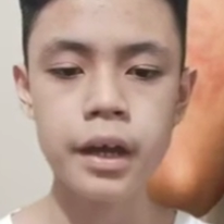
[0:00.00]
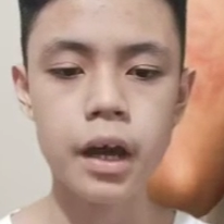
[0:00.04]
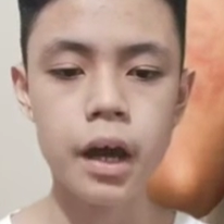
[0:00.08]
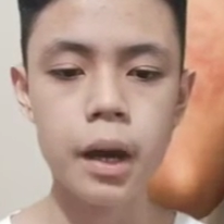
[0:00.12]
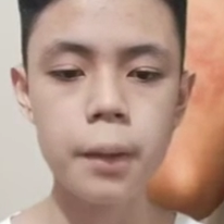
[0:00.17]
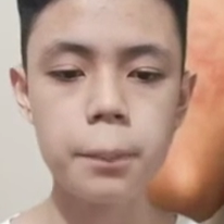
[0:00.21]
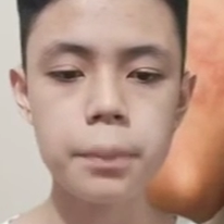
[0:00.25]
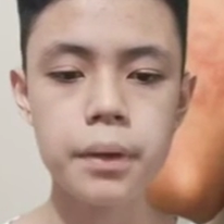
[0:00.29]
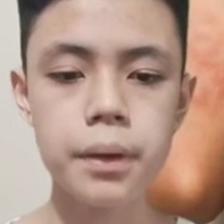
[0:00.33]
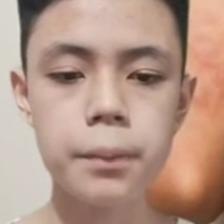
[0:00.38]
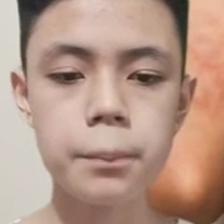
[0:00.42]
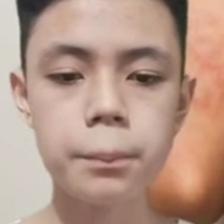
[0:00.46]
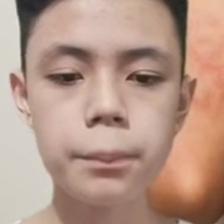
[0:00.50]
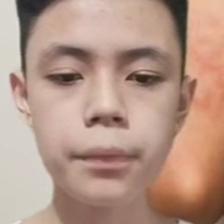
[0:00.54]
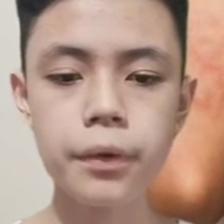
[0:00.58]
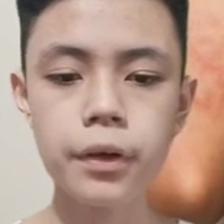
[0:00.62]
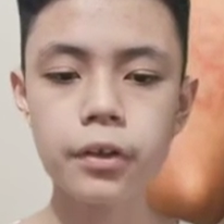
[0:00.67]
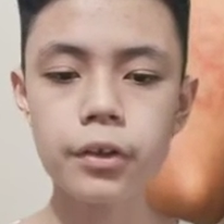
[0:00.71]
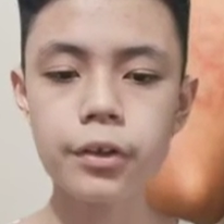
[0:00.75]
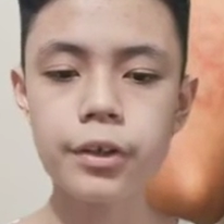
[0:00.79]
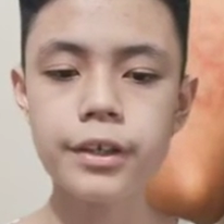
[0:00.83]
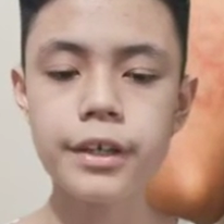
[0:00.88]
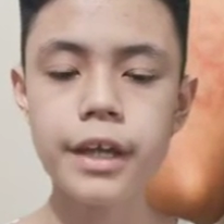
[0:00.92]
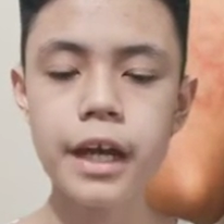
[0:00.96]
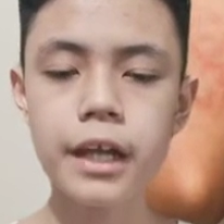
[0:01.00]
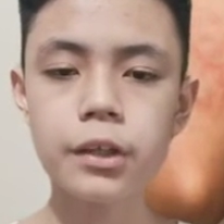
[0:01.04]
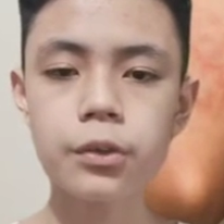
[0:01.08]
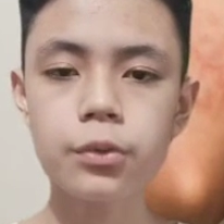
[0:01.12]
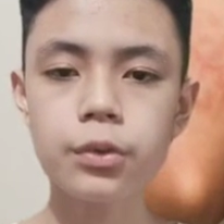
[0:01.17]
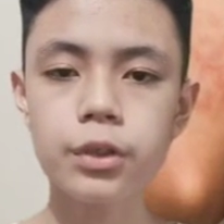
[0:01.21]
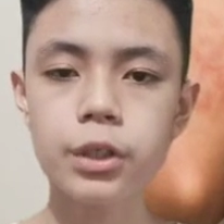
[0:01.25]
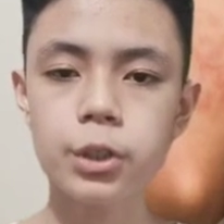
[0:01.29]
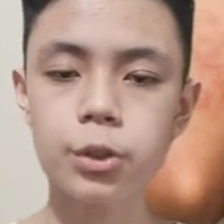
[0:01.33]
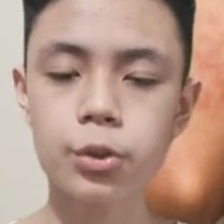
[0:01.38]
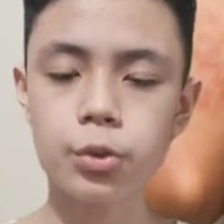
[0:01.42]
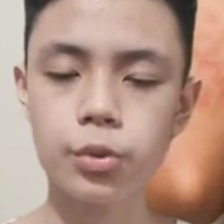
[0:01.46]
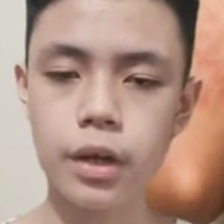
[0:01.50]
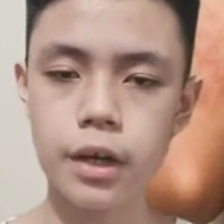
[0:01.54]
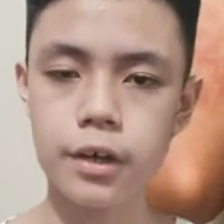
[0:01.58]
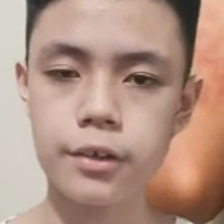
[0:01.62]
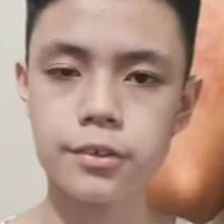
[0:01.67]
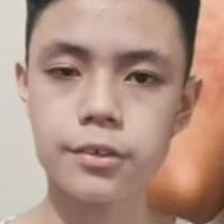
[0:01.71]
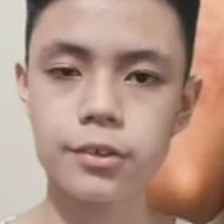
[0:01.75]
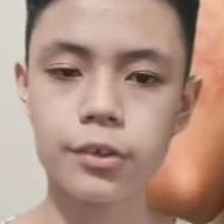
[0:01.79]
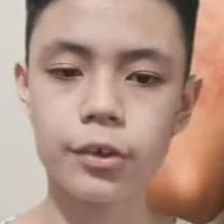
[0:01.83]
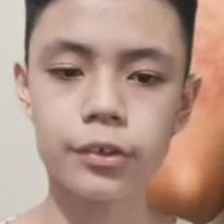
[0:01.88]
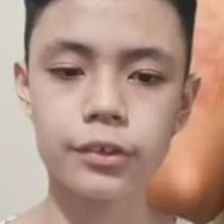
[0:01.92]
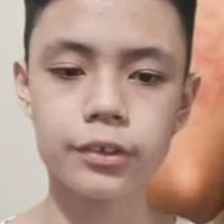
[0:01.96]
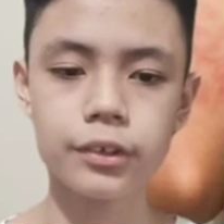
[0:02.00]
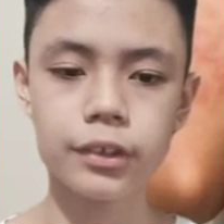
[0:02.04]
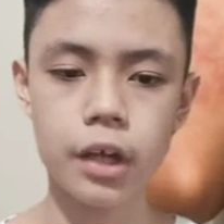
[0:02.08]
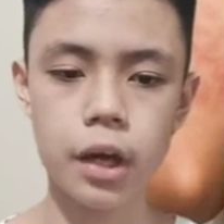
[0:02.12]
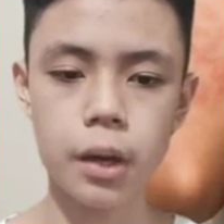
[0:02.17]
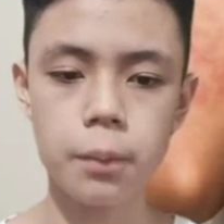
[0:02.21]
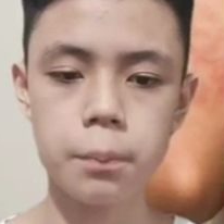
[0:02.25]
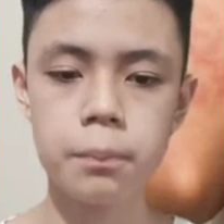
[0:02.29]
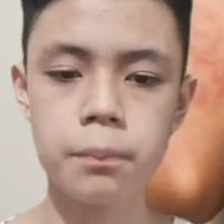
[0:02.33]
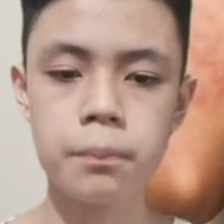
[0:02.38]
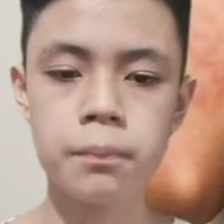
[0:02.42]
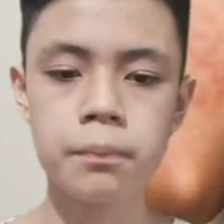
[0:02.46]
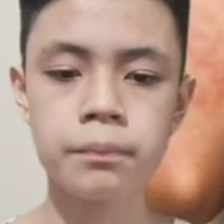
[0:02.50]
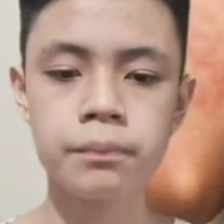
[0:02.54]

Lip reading: a pimple or yellowish crust on top,